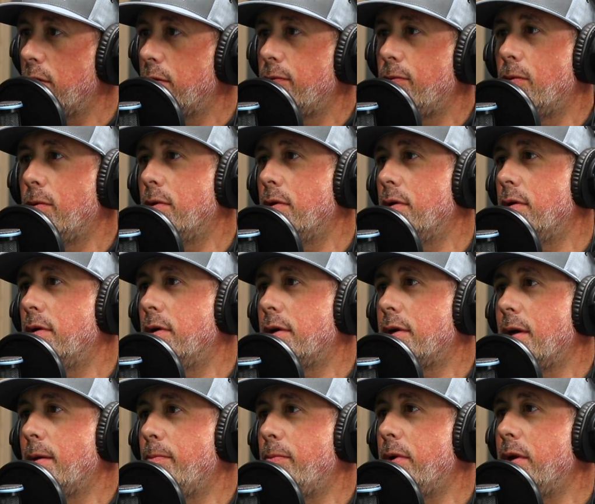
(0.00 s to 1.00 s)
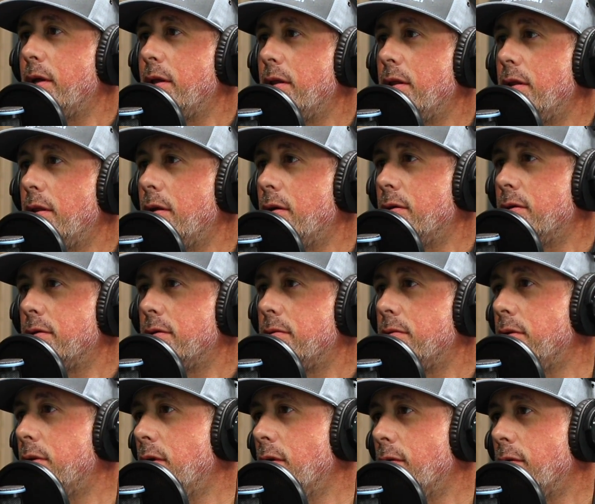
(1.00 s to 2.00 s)
for a company, and there's,
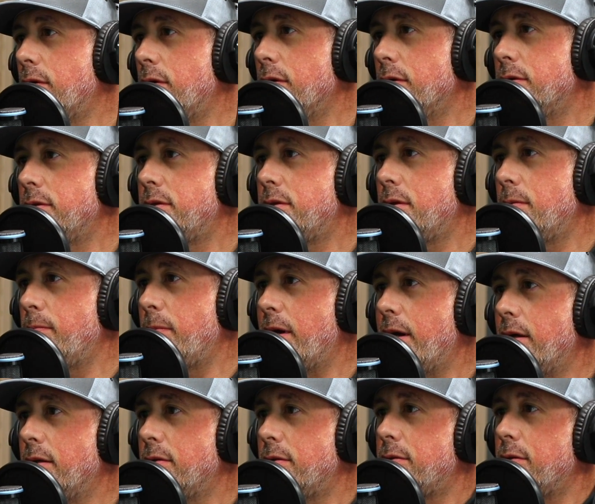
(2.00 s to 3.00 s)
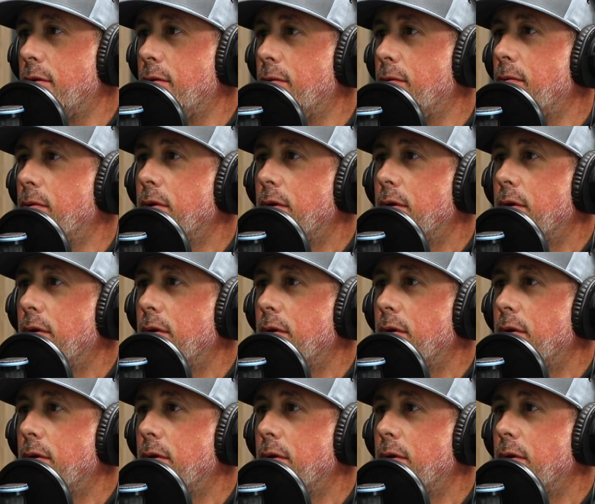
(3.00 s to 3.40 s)
goods and bads. So